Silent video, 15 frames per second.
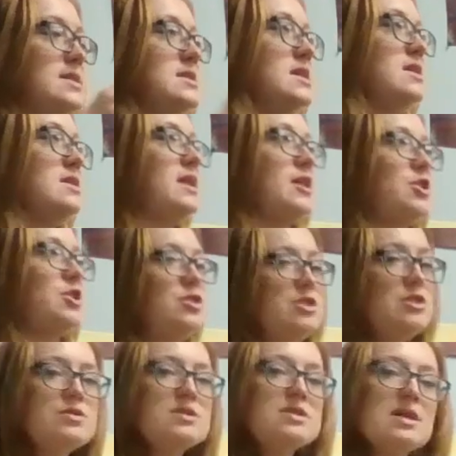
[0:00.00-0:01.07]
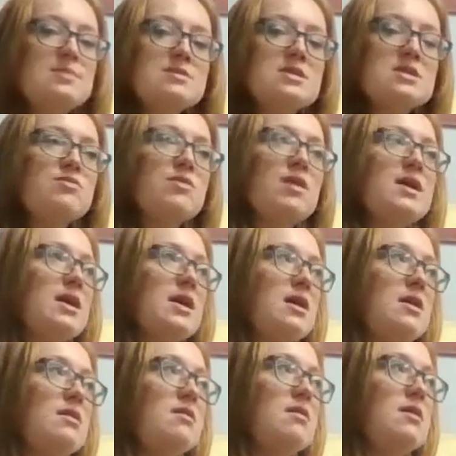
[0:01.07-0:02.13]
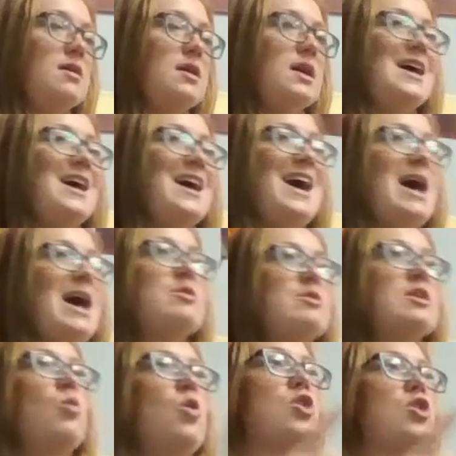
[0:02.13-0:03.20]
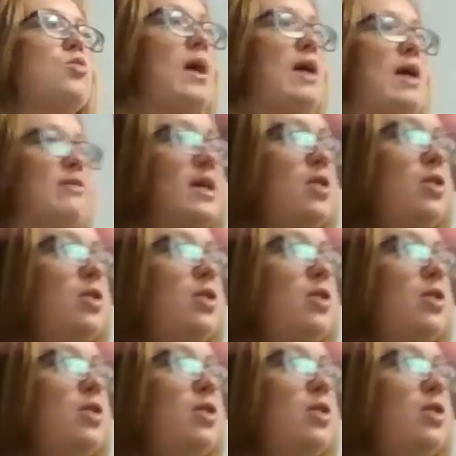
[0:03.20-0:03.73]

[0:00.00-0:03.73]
see that I could use substances right now. I'm going to walk around that